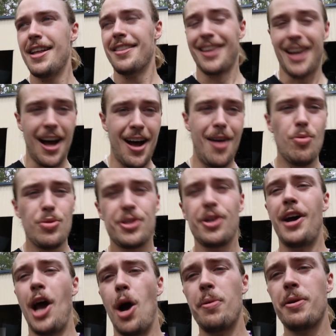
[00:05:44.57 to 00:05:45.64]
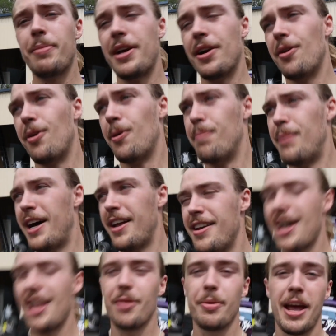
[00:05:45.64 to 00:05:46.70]
The car was not helping me at all, but
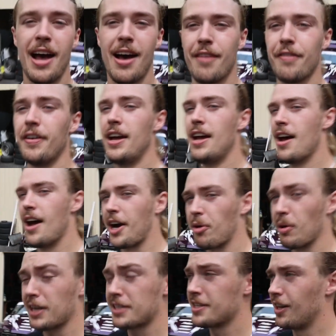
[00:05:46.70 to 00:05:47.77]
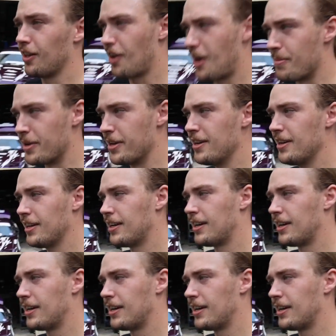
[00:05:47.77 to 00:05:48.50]
now that we have a corrected alignment,